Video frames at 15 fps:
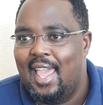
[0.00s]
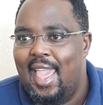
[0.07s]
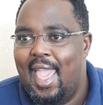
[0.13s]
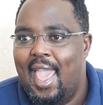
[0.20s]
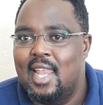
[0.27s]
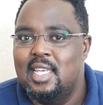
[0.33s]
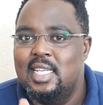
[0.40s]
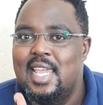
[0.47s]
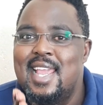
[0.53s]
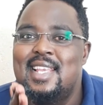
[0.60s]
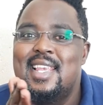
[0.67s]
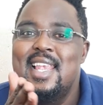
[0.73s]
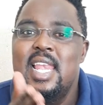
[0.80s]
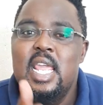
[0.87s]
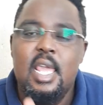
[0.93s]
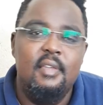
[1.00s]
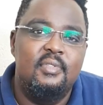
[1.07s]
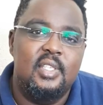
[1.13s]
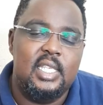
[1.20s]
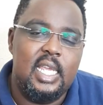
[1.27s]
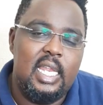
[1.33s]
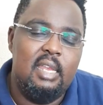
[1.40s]
and it
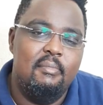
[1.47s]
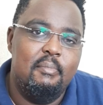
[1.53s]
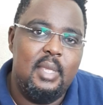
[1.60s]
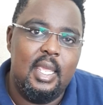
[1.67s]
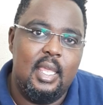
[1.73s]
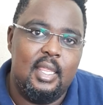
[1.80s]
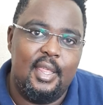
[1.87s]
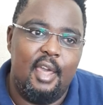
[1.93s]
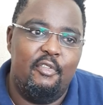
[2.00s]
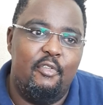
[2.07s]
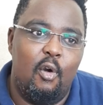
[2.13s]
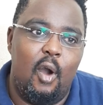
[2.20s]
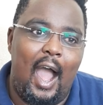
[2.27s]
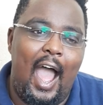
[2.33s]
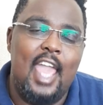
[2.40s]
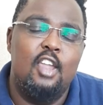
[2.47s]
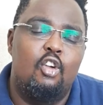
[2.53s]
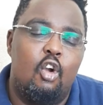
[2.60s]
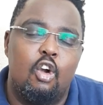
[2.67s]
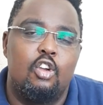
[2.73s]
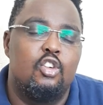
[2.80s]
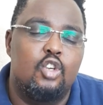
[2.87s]
lives in me. Therefore, I
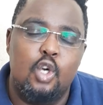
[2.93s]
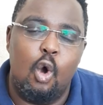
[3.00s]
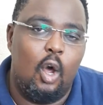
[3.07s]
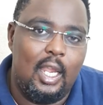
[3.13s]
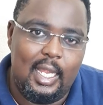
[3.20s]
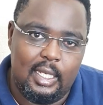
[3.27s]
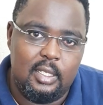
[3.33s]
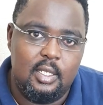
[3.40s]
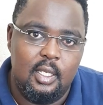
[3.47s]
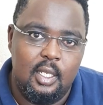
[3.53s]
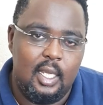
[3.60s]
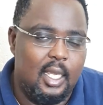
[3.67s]
control it.